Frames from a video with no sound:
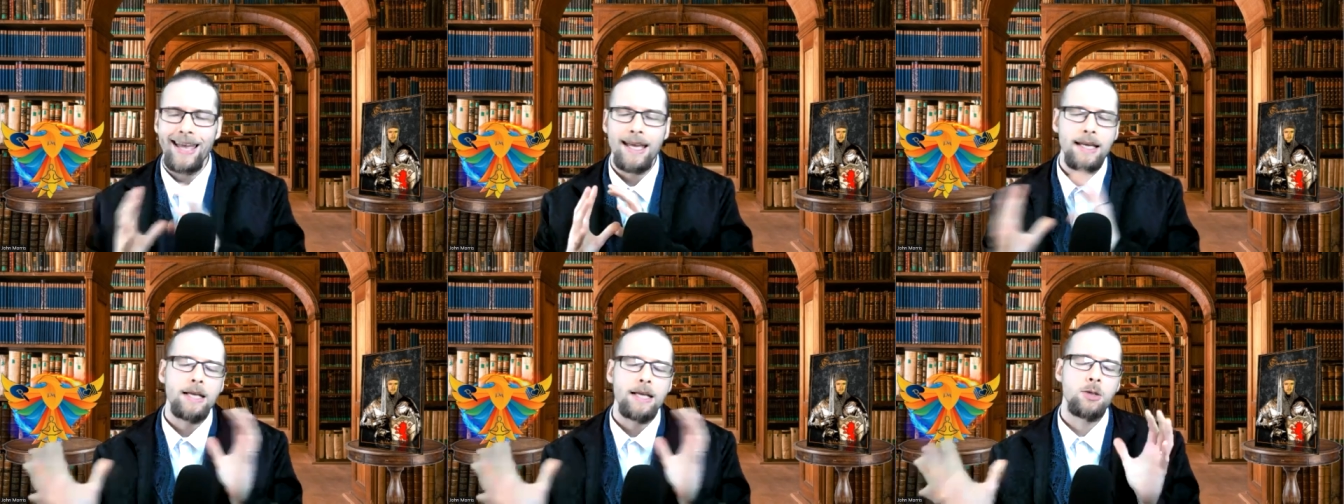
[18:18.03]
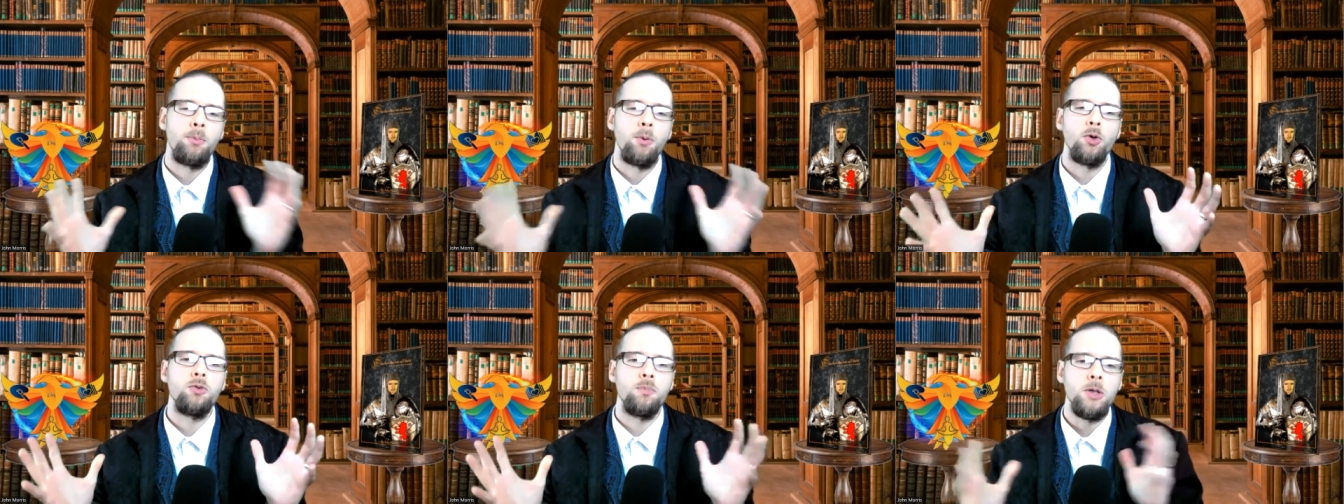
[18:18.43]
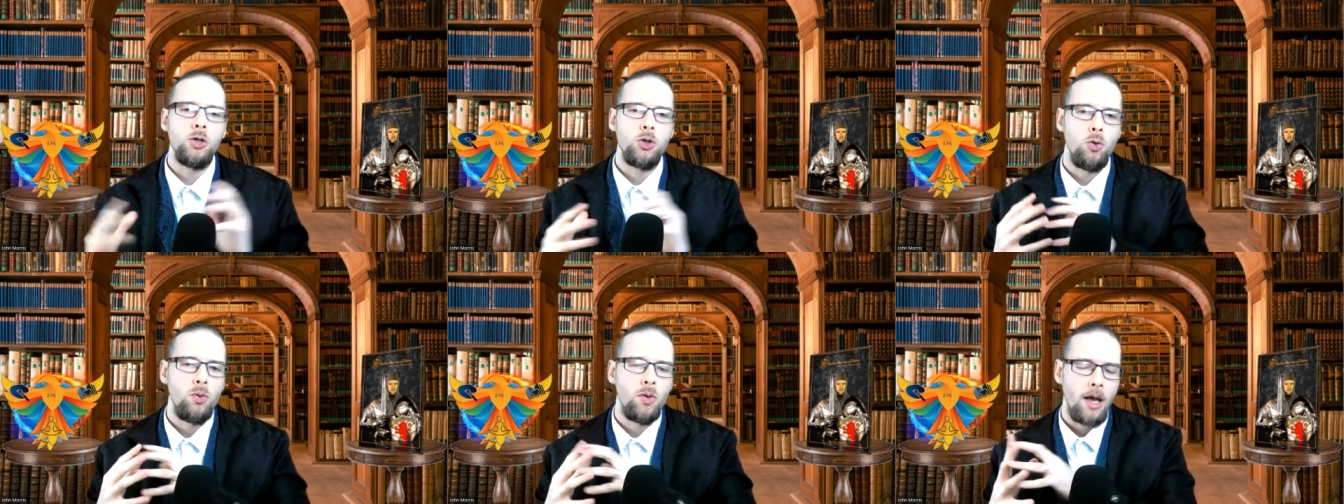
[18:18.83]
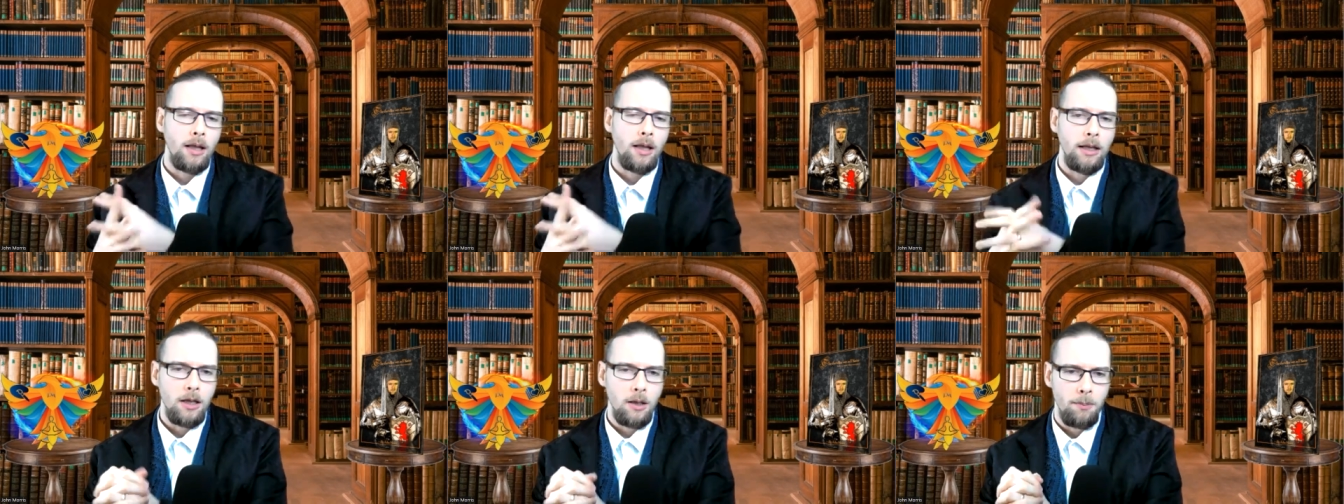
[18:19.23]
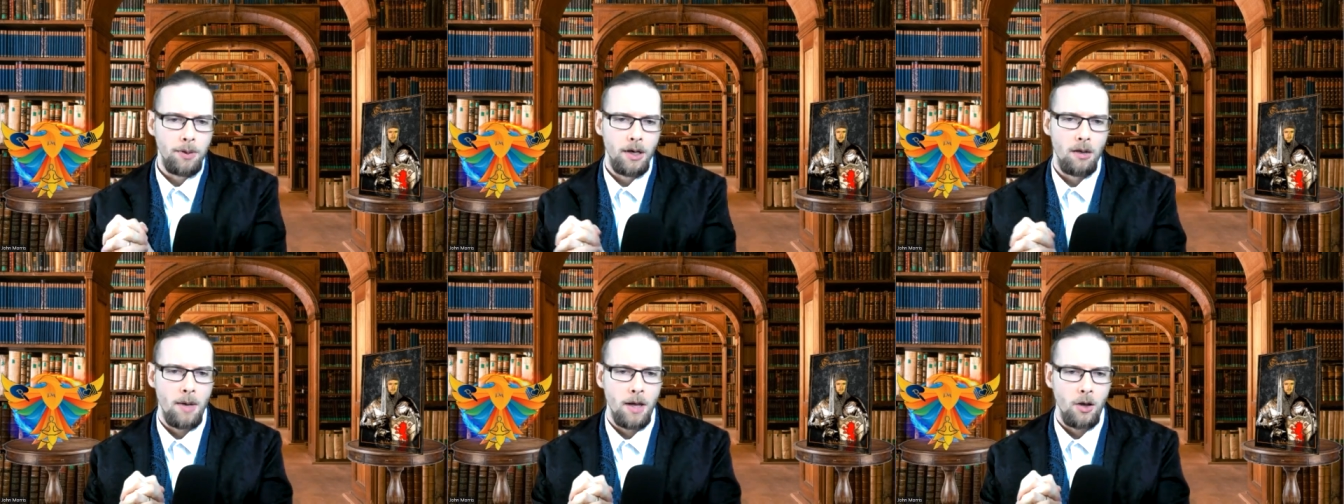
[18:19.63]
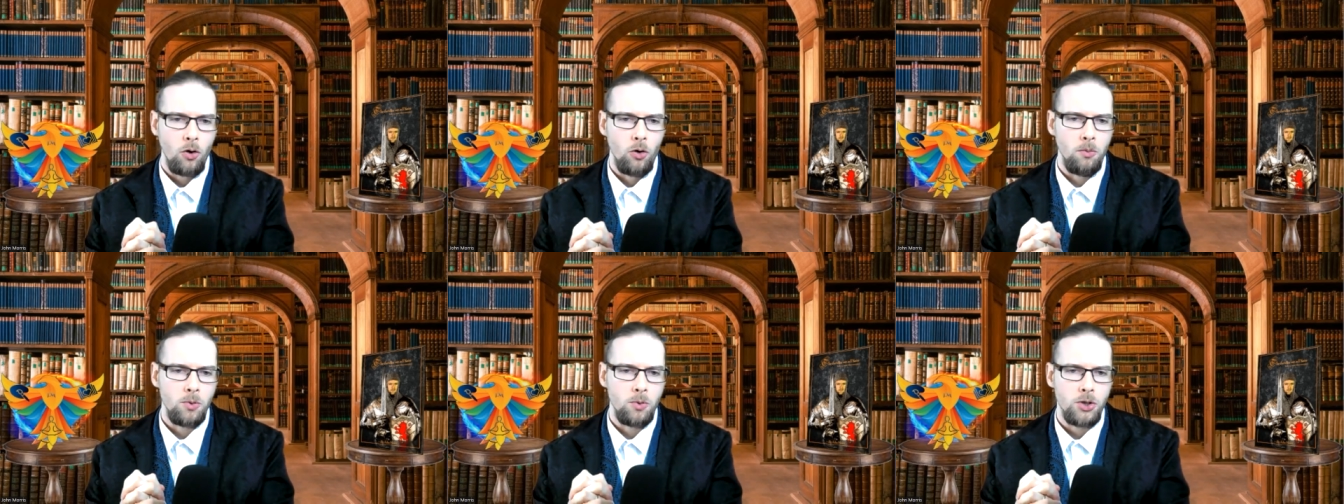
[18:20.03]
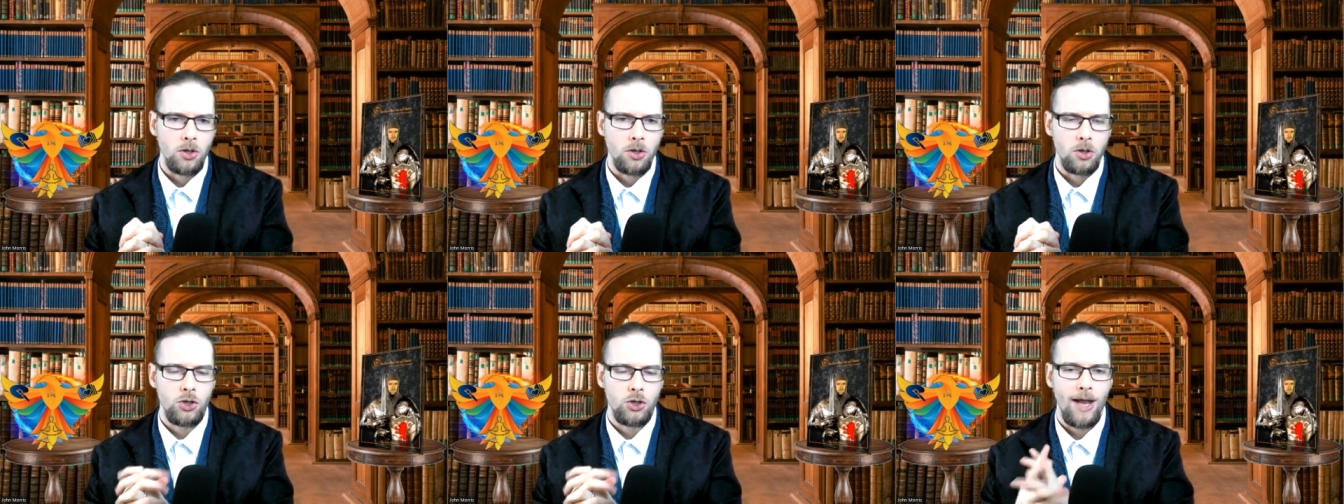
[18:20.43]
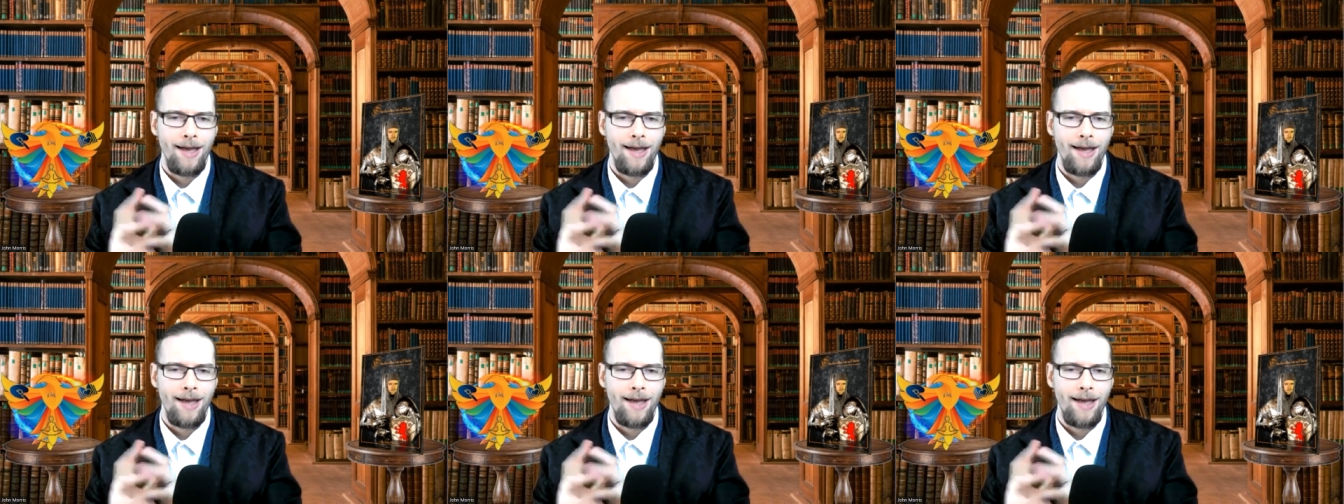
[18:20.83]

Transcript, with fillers: It exposed me to that a little bit in my home church,